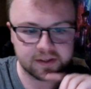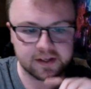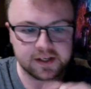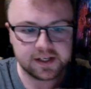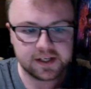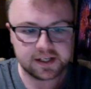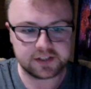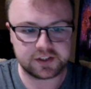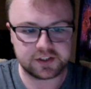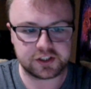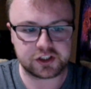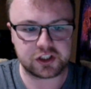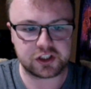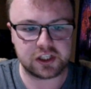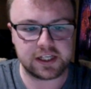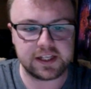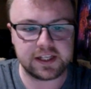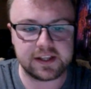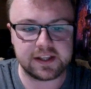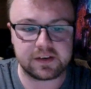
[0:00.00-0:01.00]

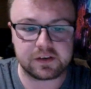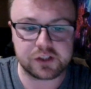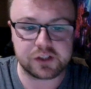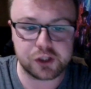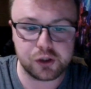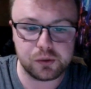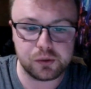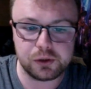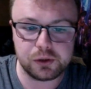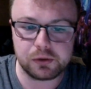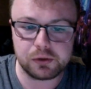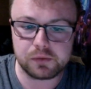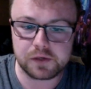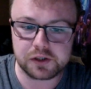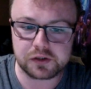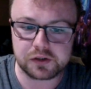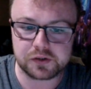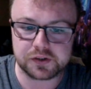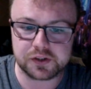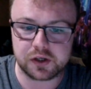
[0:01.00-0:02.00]
Additionally, there are 2 new
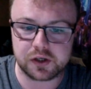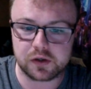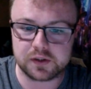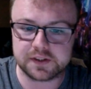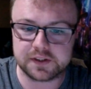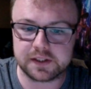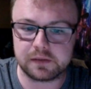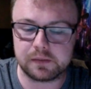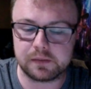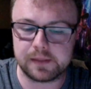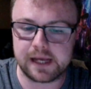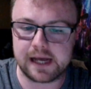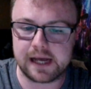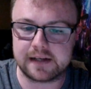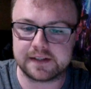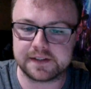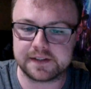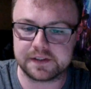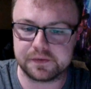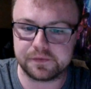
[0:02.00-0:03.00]
original songs that will be
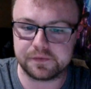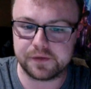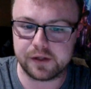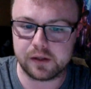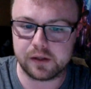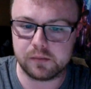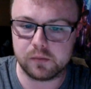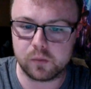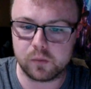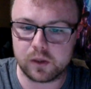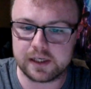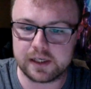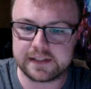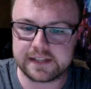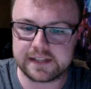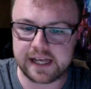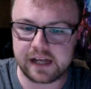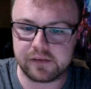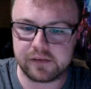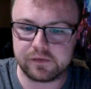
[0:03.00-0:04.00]
added to the film. One is
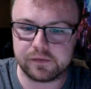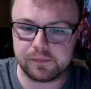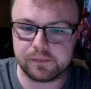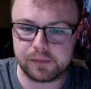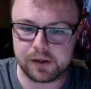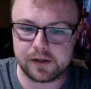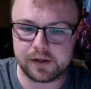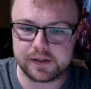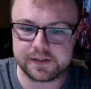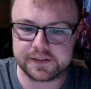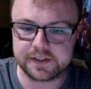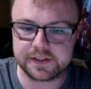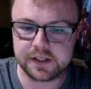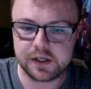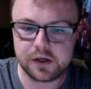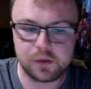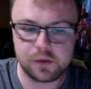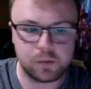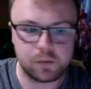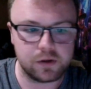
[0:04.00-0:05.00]
Elphaba's,
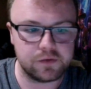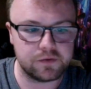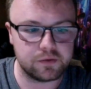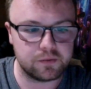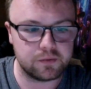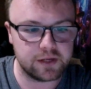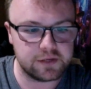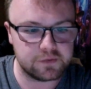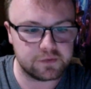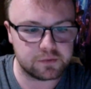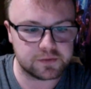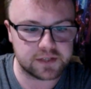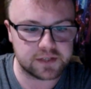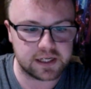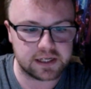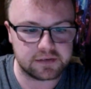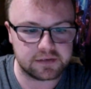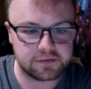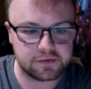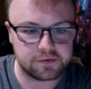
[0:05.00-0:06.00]
with Erivo
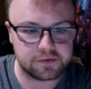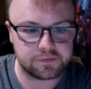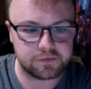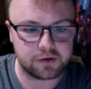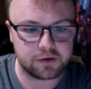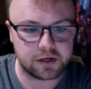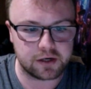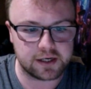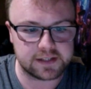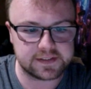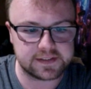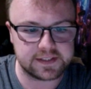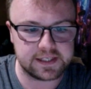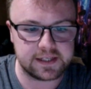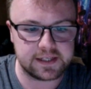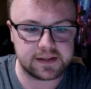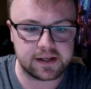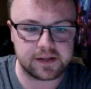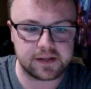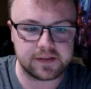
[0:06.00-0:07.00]
telling Variety
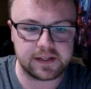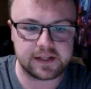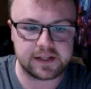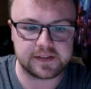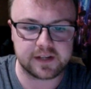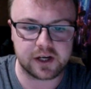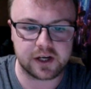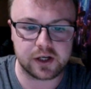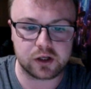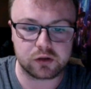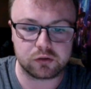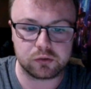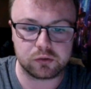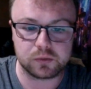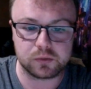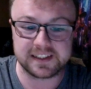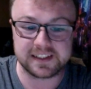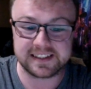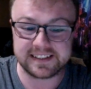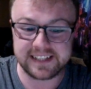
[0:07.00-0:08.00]
that the entire crew
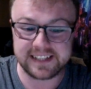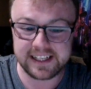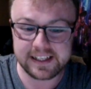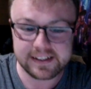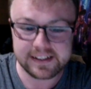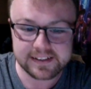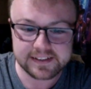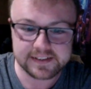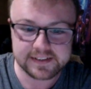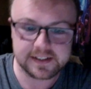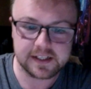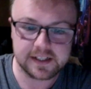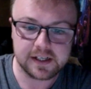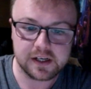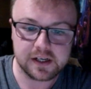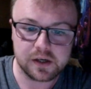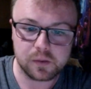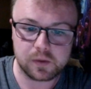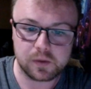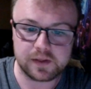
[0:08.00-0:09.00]
was in tears
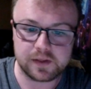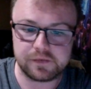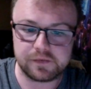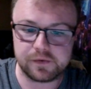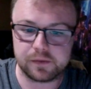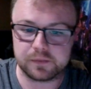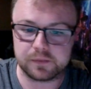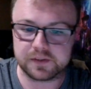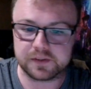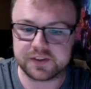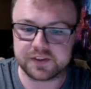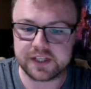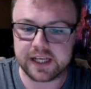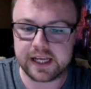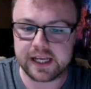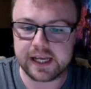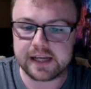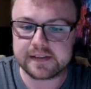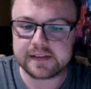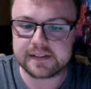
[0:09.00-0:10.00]
when they filmed her singing
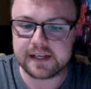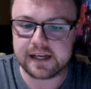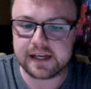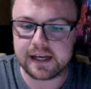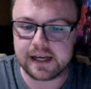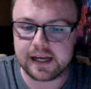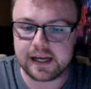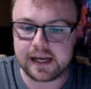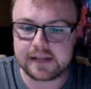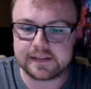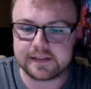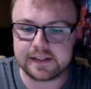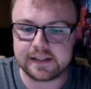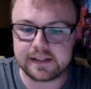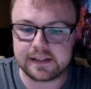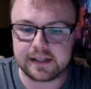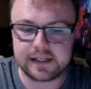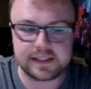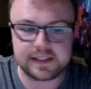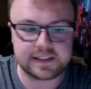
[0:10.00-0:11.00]
it, adding
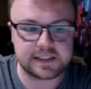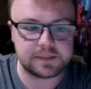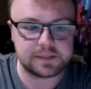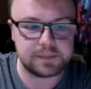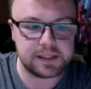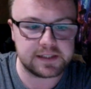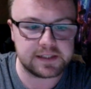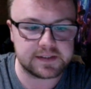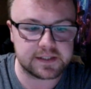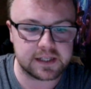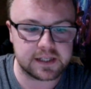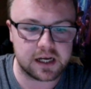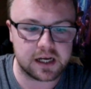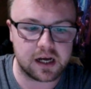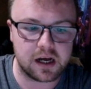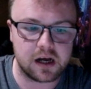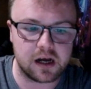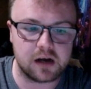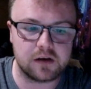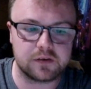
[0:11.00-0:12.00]
that it speaks to the
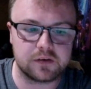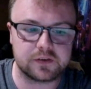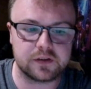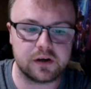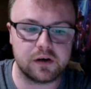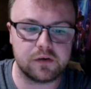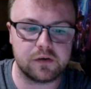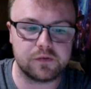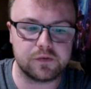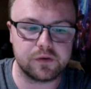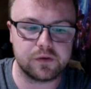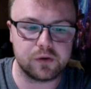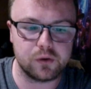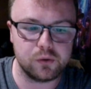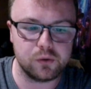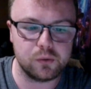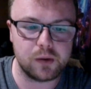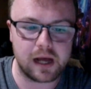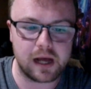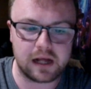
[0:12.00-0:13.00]
heart of
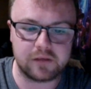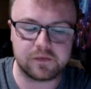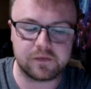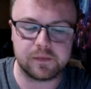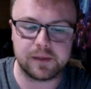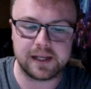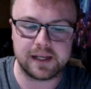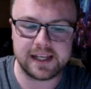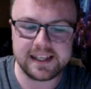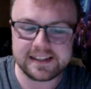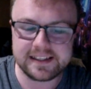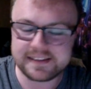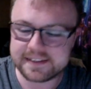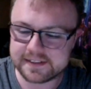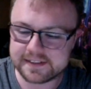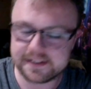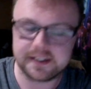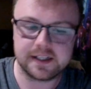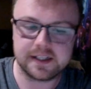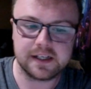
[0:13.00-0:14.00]
who Elphaba
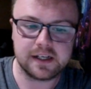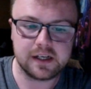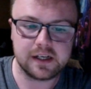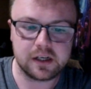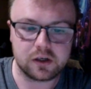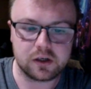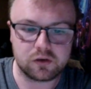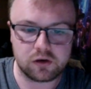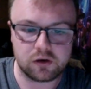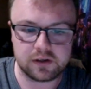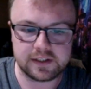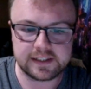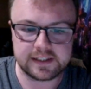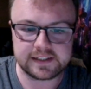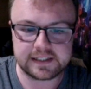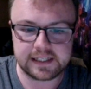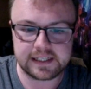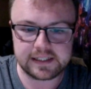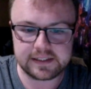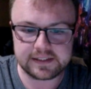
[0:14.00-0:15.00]
is. Grande's
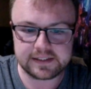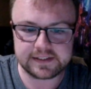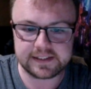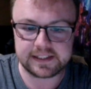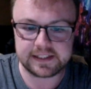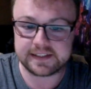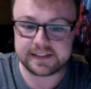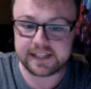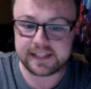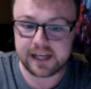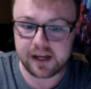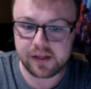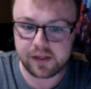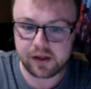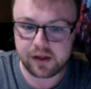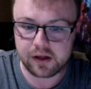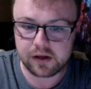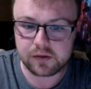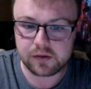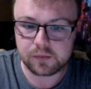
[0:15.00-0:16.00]
Glinda sings the
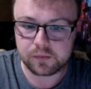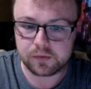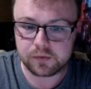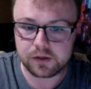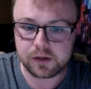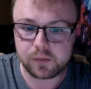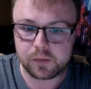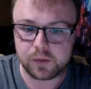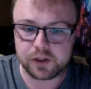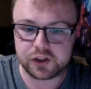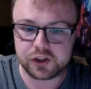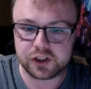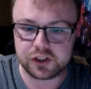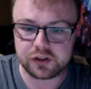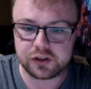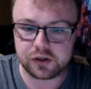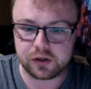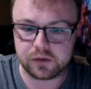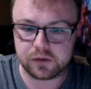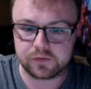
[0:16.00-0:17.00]
other, which she
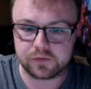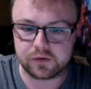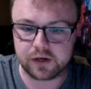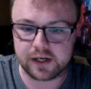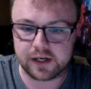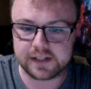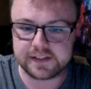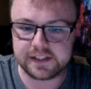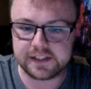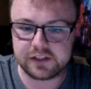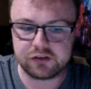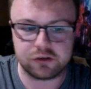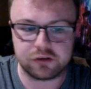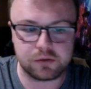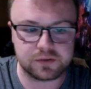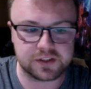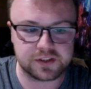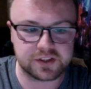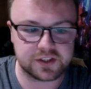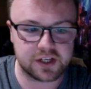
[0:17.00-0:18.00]
told Variety shows
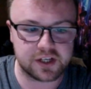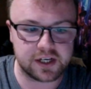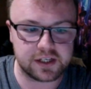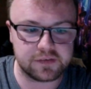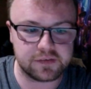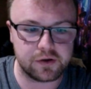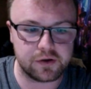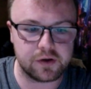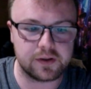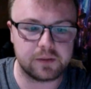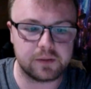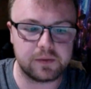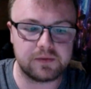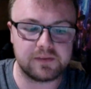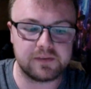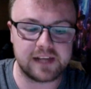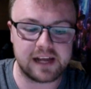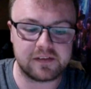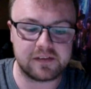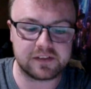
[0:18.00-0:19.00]
a side of her that we've
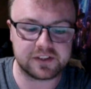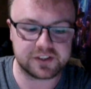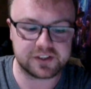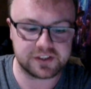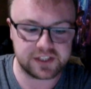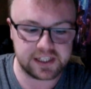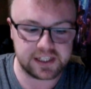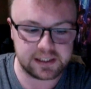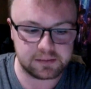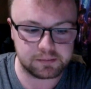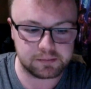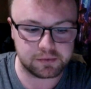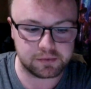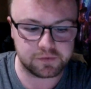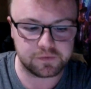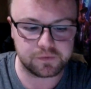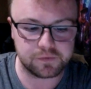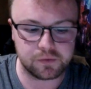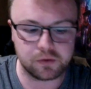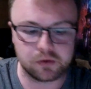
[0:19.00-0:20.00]
never seen
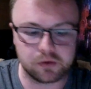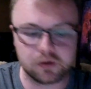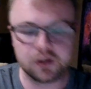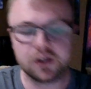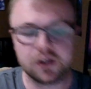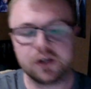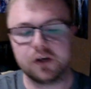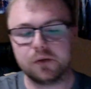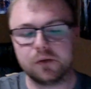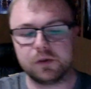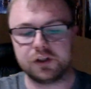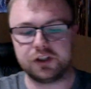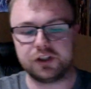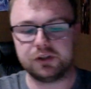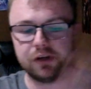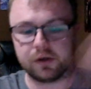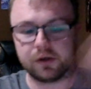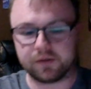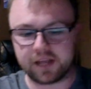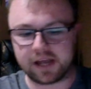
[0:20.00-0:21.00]
before. Which, you
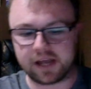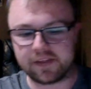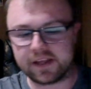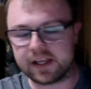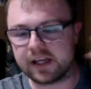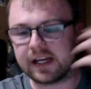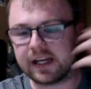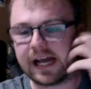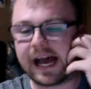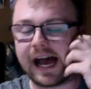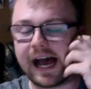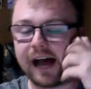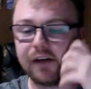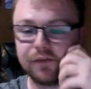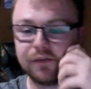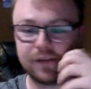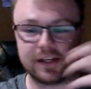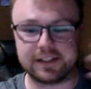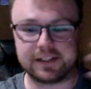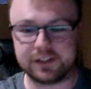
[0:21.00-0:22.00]
know, yeah, they're going to
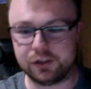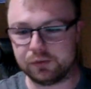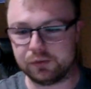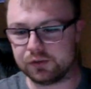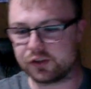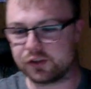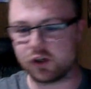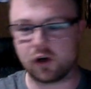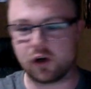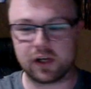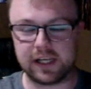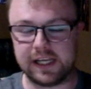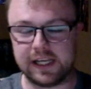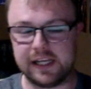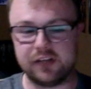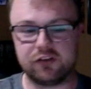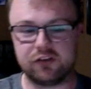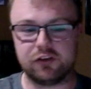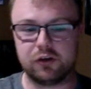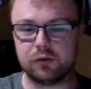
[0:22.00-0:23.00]
have a new song
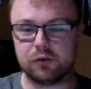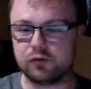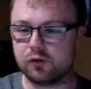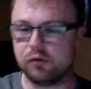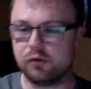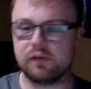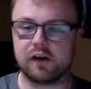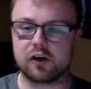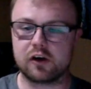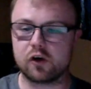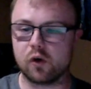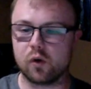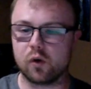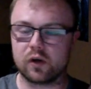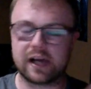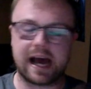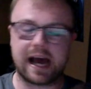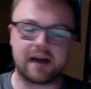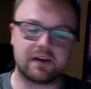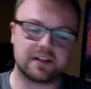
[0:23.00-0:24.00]
each. You know, 2 of our core
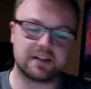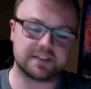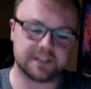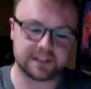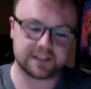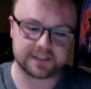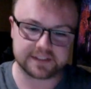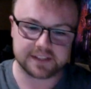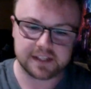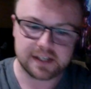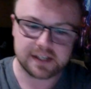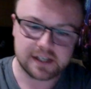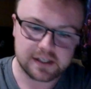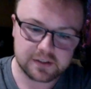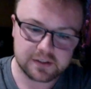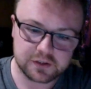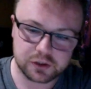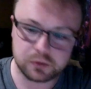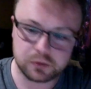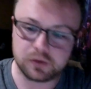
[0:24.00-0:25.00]
characters,
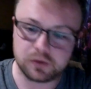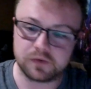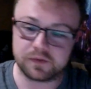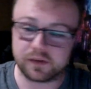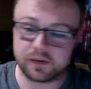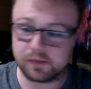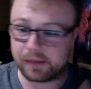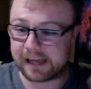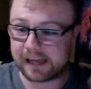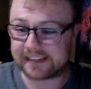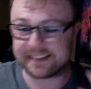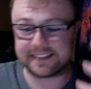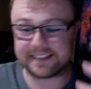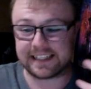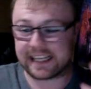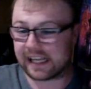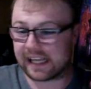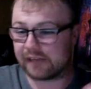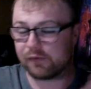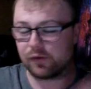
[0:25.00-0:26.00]
2 of the best
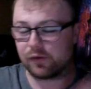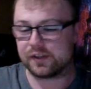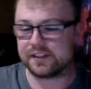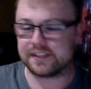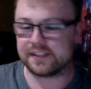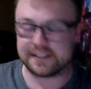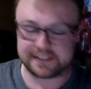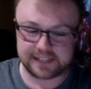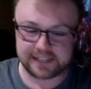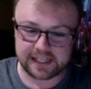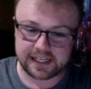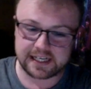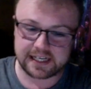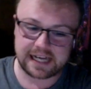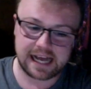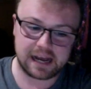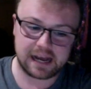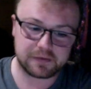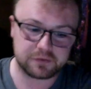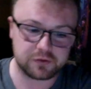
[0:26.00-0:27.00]
singing voices. They're going to
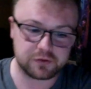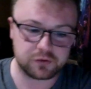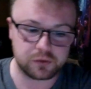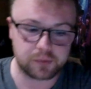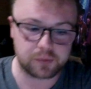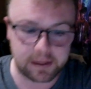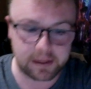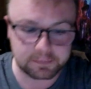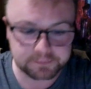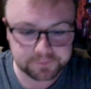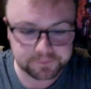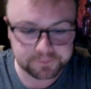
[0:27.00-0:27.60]
have to do that.